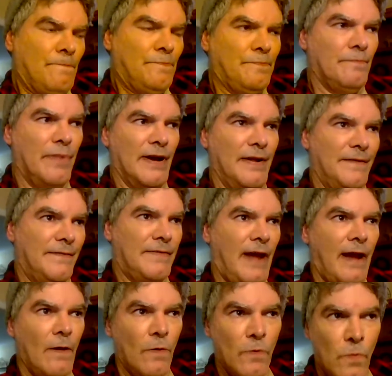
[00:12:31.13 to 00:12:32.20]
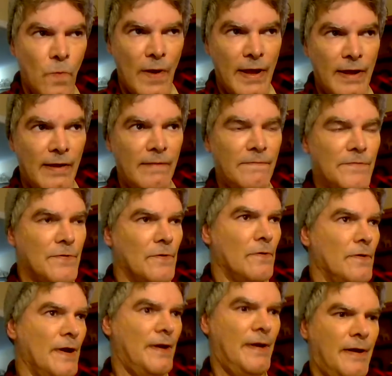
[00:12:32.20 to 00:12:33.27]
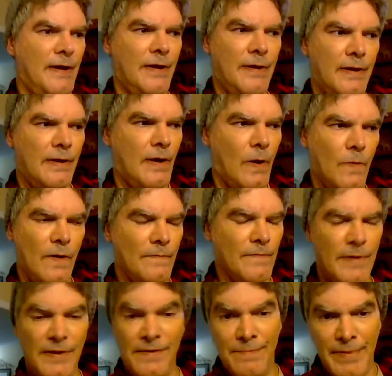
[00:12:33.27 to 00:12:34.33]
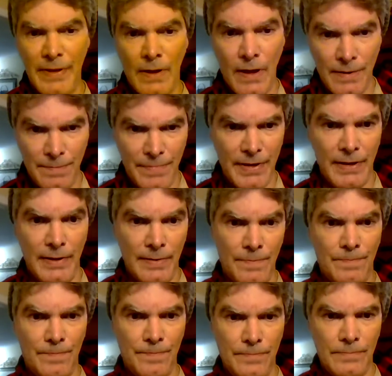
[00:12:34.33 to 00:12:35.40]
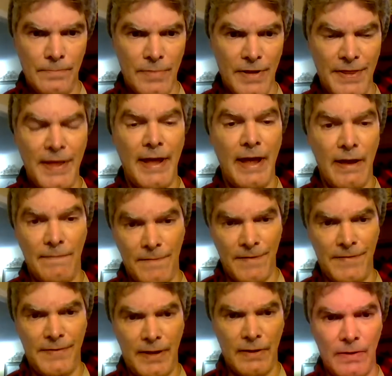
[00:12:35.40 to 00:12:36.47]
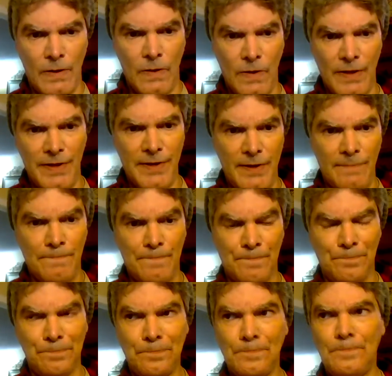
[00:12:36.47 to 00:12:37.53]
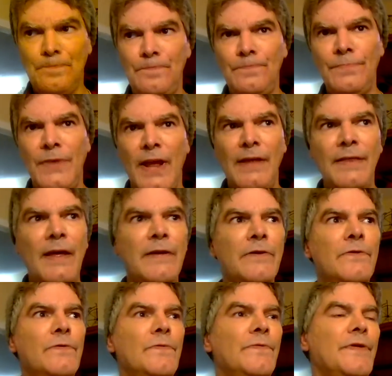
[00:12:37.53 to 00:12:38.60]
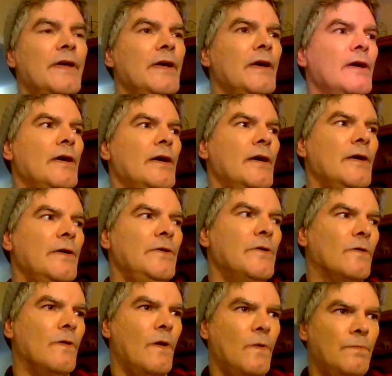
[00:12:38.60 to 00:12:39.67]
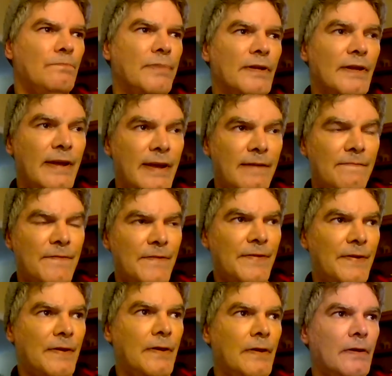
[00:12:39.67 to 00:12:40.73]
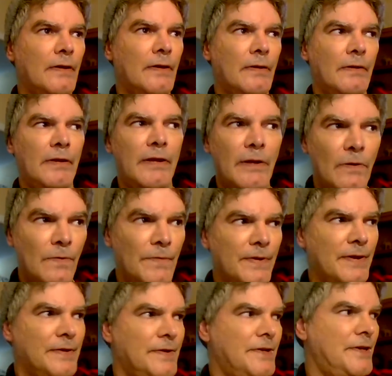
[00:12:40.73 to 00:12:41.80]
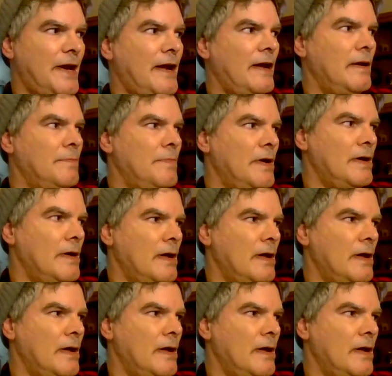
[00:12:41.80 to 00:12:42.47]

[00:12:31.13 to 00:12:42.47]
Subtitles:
But scalar waves, or however, it's beyond me. But they have this technology. And they use your own beliefs, guilt, shame,